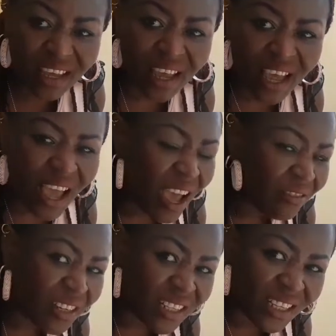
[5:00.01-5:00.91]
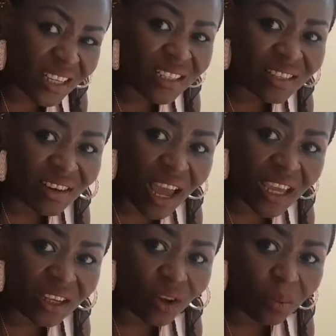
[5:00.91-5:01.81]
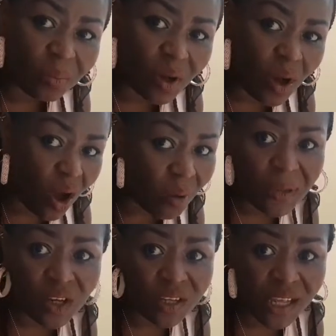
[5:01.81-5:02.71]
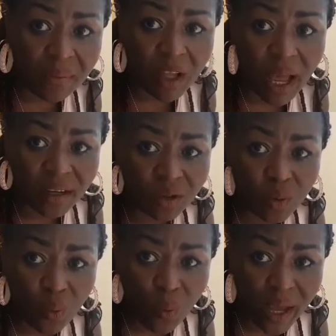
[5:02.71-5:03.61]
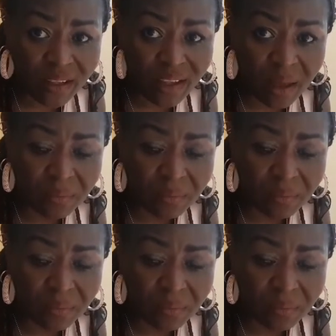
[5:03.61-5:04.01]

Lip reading: everything is drying up, or because I don't wet them